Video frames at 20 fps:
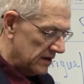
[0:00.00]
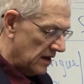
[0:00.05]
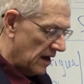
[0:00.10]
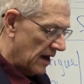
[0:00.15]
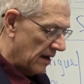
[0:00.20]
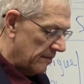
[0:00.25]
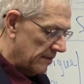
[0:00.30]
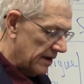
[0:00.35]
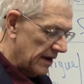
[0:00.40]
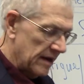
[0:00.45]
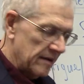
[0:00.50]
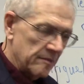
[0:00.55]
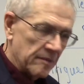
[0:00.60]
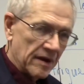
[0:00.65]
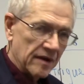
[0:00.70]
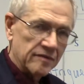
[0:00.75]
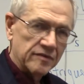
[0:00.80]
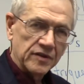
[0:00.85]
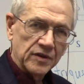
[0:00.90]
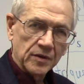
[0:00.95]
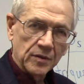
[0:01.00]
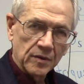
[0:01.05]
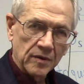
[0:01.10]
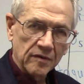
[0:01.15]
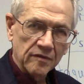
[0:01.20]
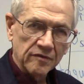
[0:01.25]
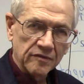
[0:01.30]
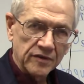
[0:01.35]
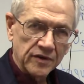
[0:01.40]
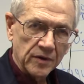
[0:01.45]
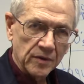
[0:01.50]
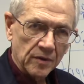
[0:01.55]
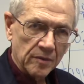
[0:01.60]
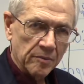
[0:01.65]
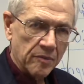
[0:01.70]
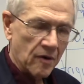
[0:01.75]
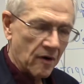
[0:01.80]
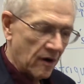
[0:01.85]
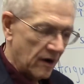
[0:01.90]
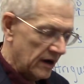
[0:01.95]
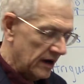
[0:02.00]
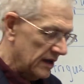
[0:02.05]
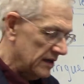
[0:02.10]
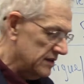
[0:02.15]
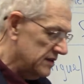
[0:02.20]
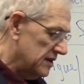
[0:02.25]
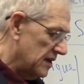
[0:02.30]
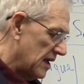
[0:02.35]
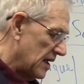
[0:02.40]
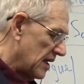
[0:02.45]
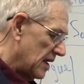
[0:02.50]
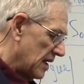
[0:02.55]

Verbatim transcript: dominated by fewer and fewer parties.